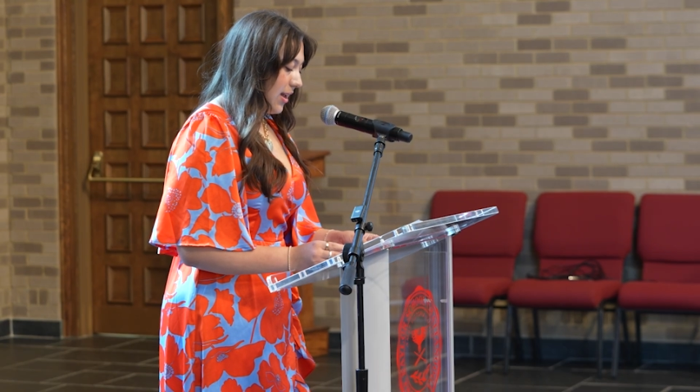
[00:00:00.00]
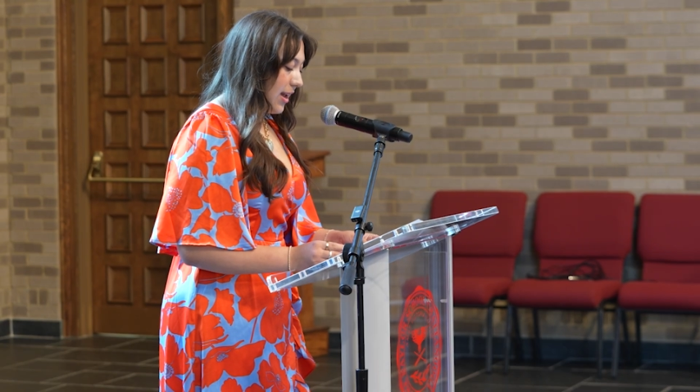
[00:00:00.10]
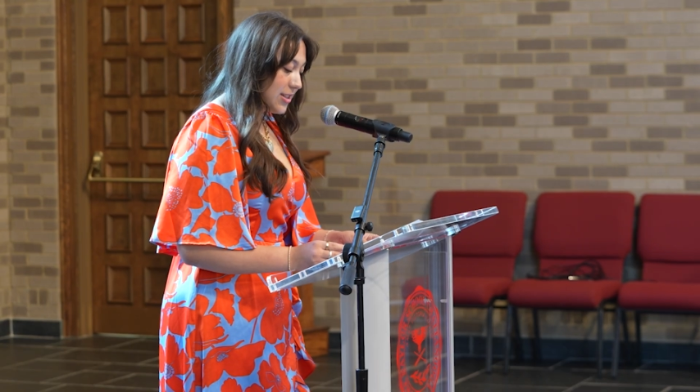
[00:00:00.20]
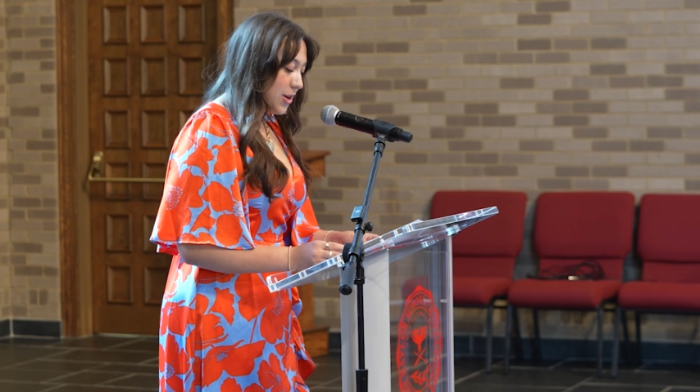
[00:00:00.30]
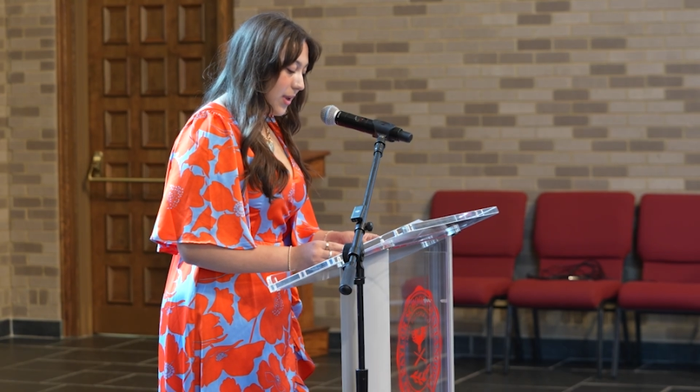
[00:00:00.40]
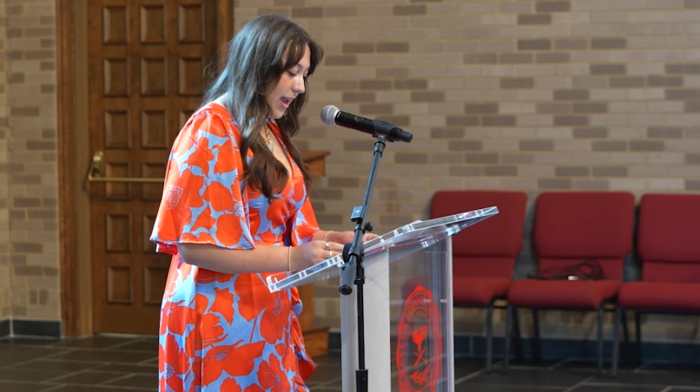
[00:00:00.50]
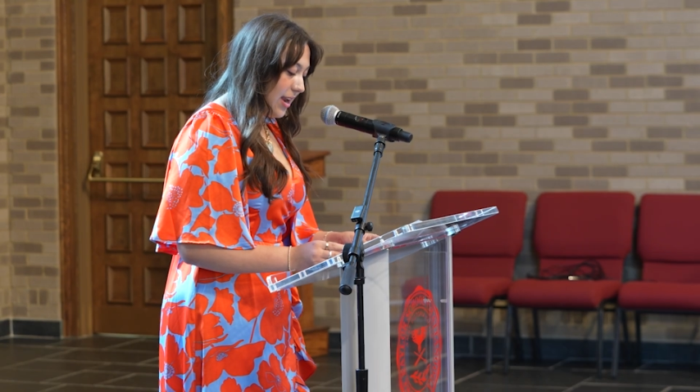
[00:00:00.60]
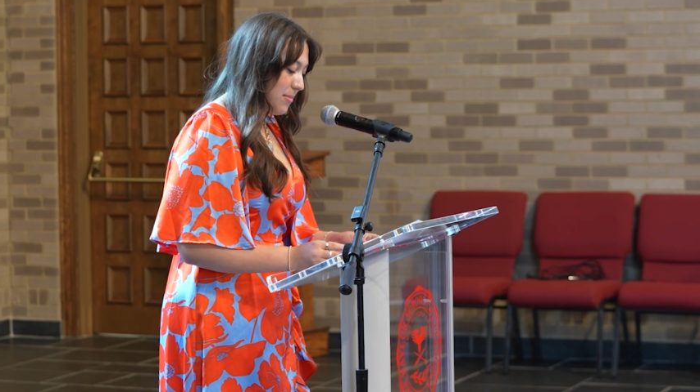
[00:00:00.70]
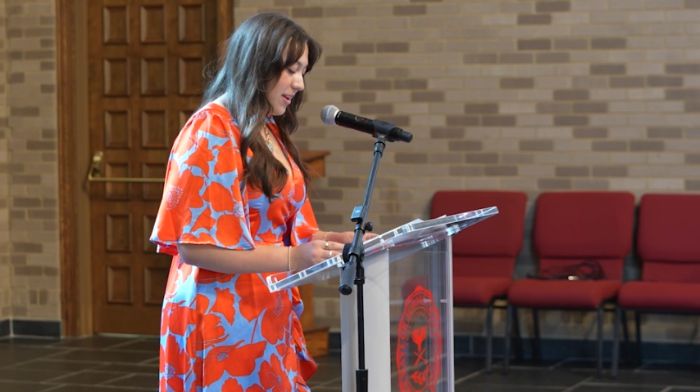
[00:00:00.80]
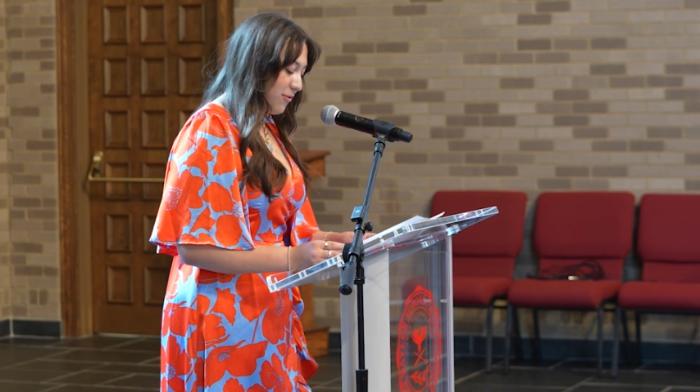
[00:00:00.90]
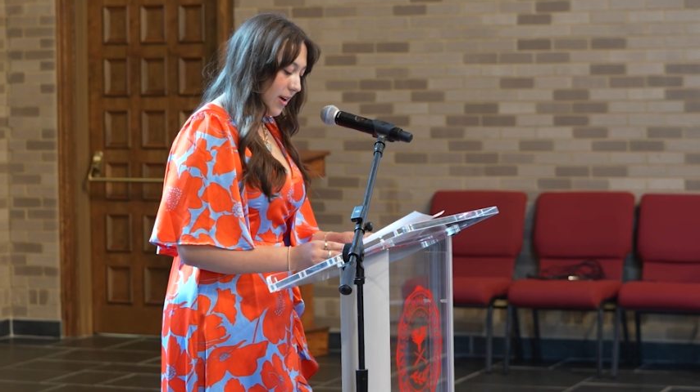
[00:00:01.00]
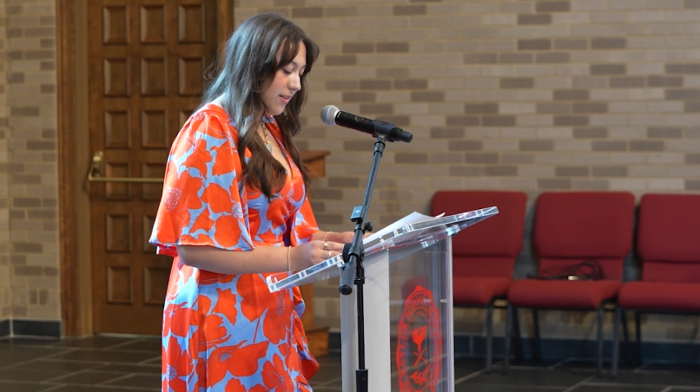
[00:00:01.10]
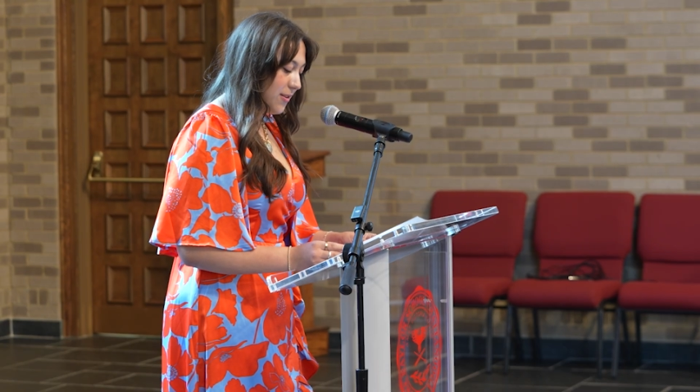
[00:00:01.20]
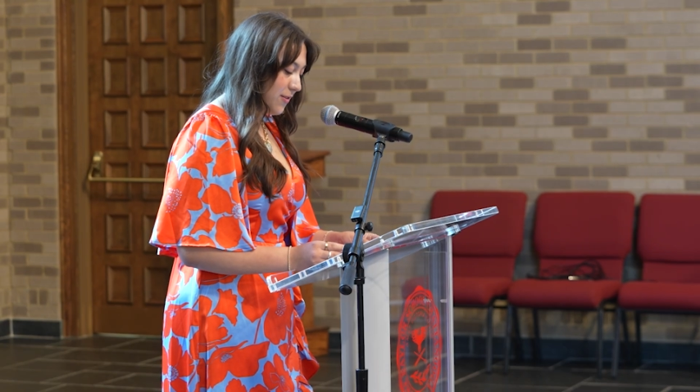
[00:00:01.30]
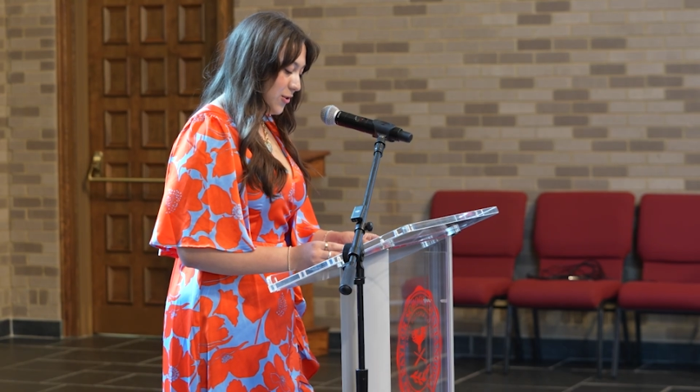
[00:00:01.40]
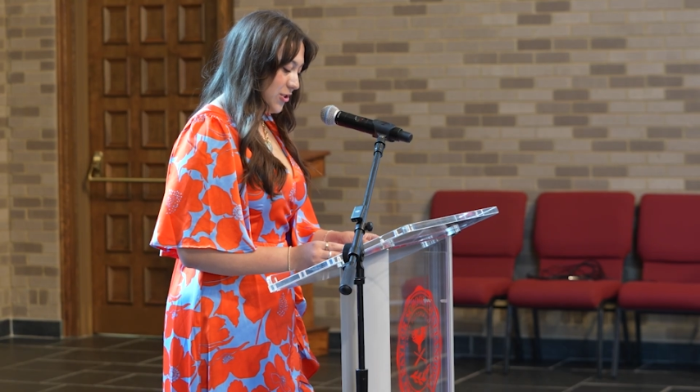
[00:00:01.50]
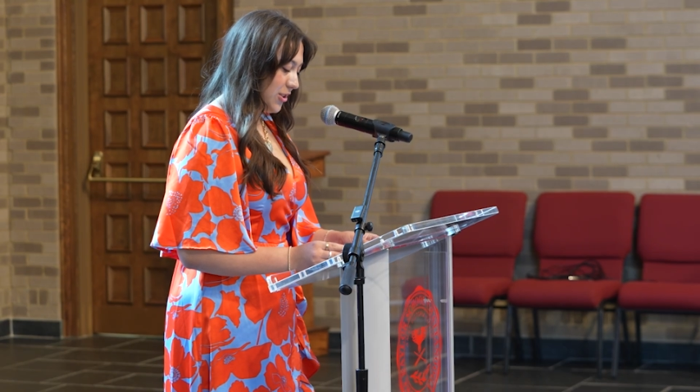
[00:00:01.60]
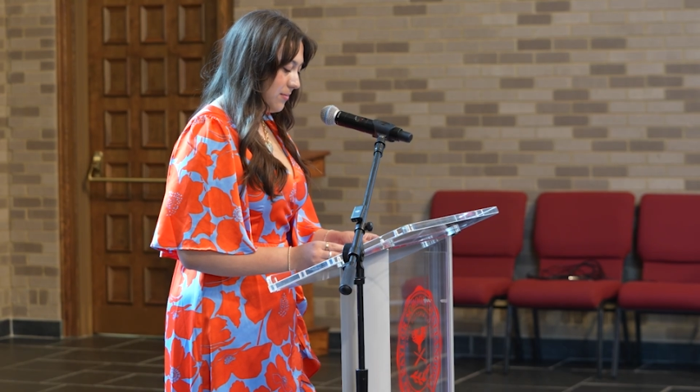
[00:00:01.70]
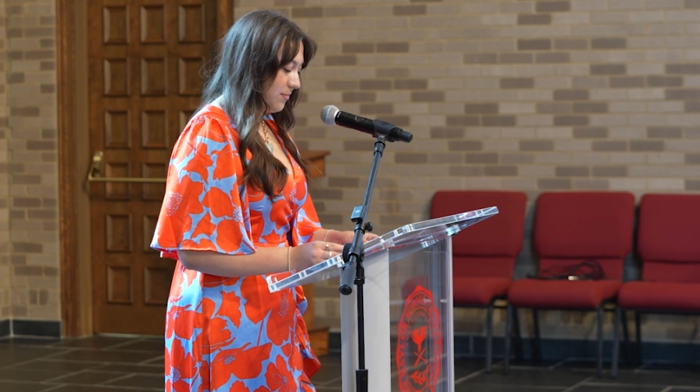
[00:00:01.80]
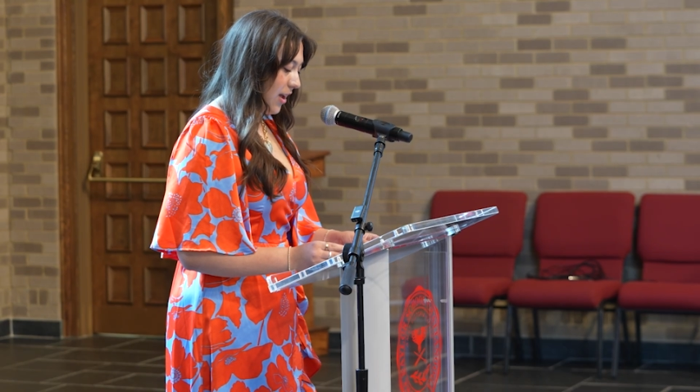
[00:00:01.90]
It's okay to be afraid of the
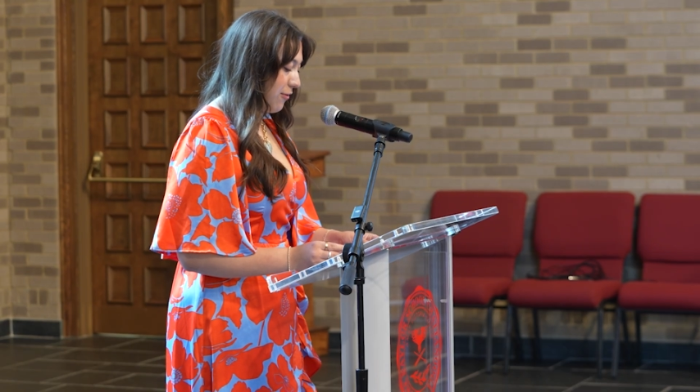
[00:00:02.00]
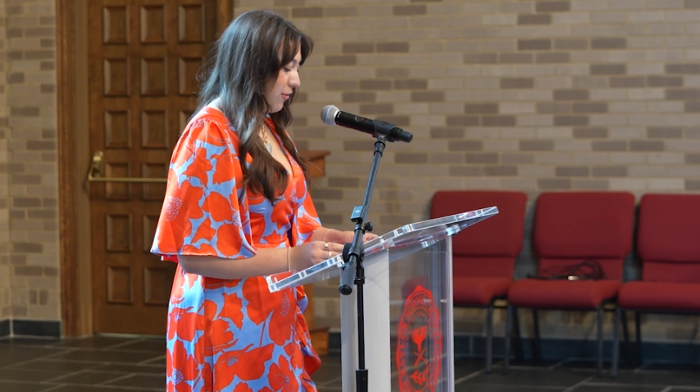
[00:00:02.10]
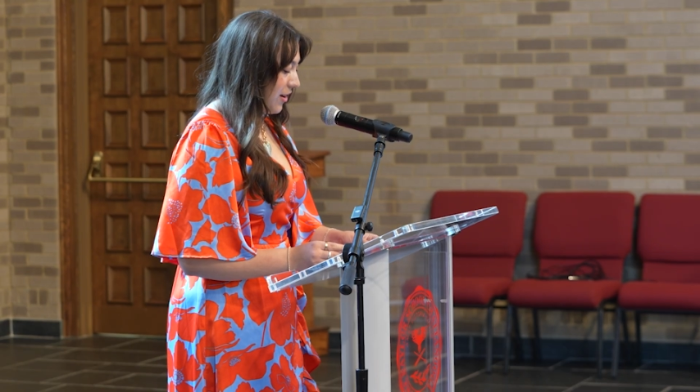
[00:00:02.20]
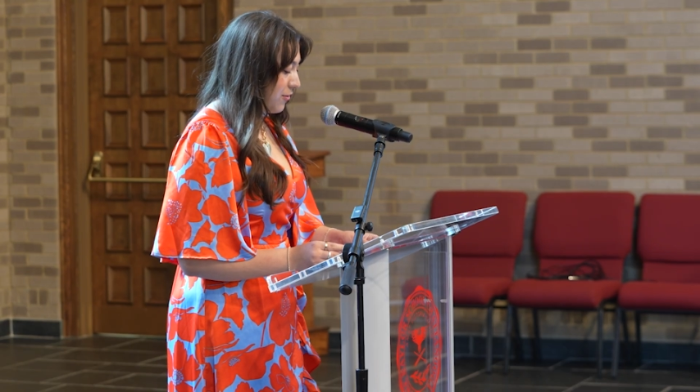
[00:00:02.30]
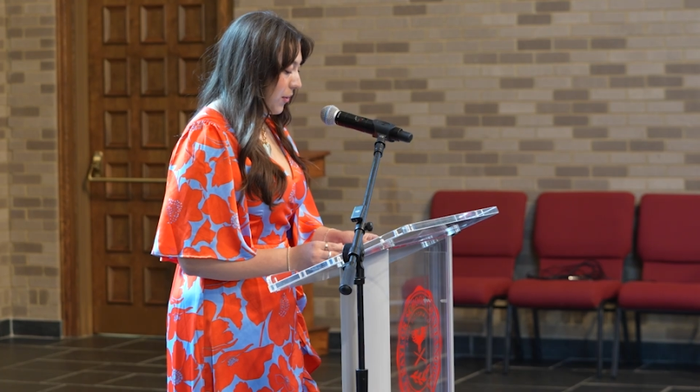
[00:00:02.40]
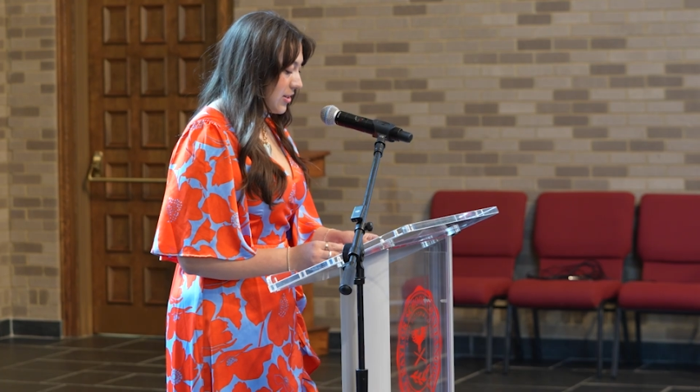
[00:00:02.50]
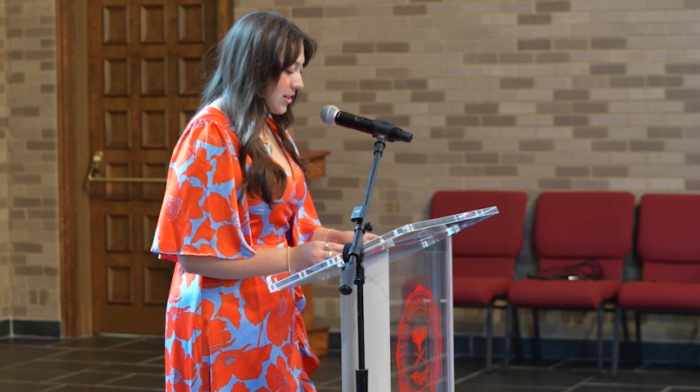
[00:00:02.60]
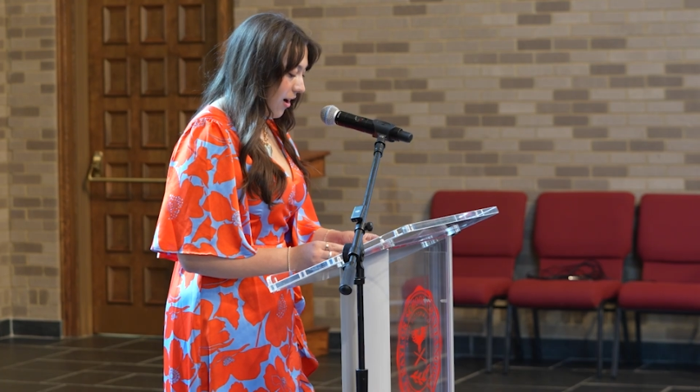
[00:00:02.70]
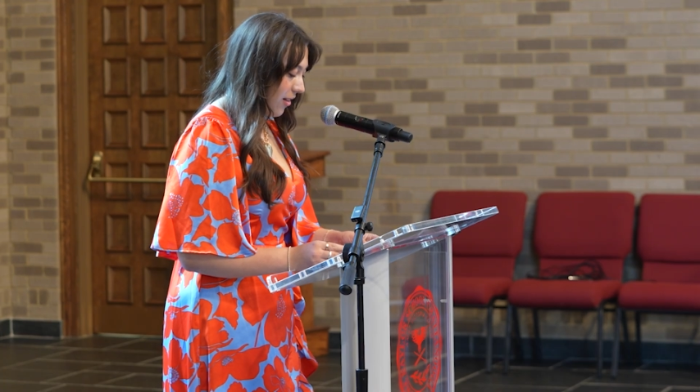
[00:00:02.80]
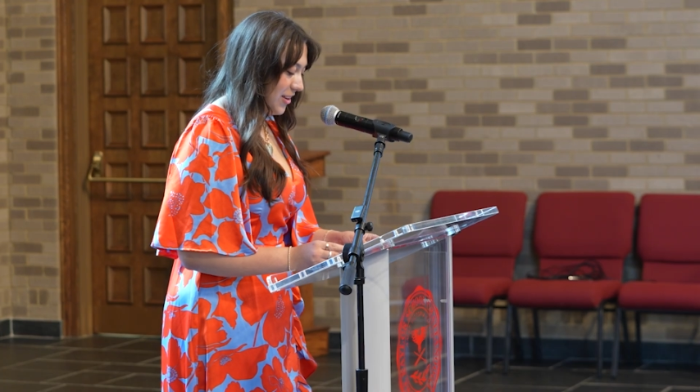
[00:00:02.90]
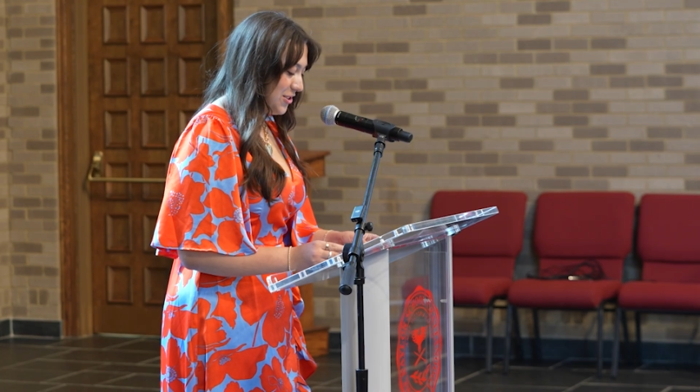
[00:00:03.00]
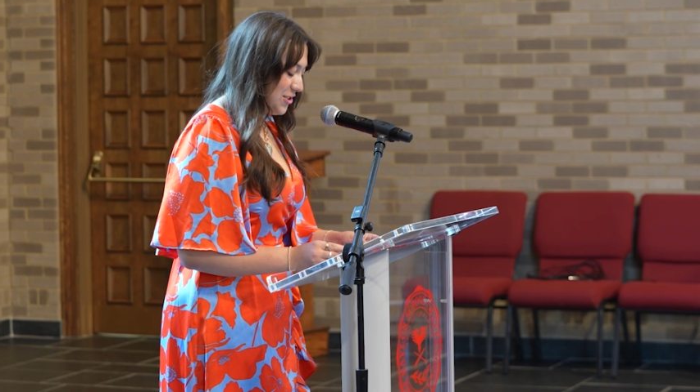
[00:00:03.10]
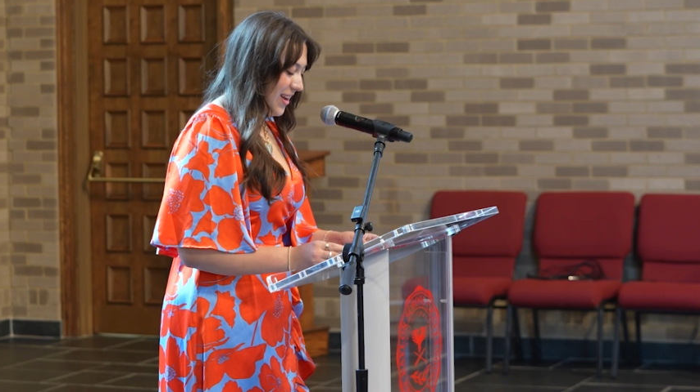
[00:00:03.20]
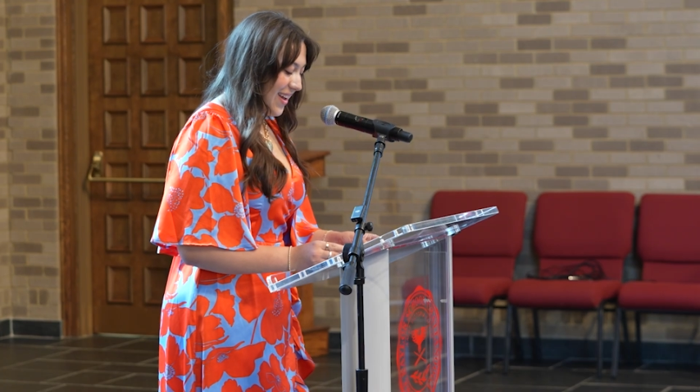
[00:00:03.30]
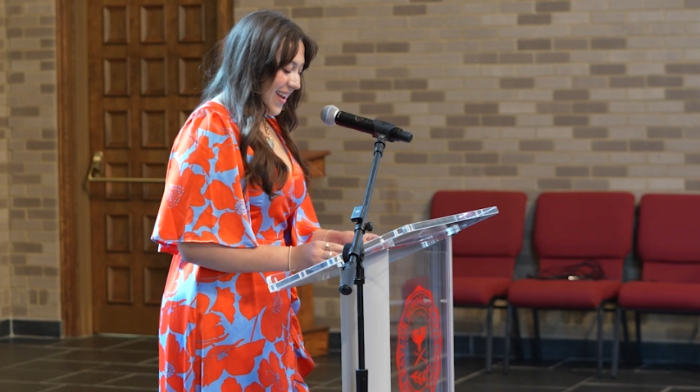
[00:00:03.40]
future, afraid of going to college,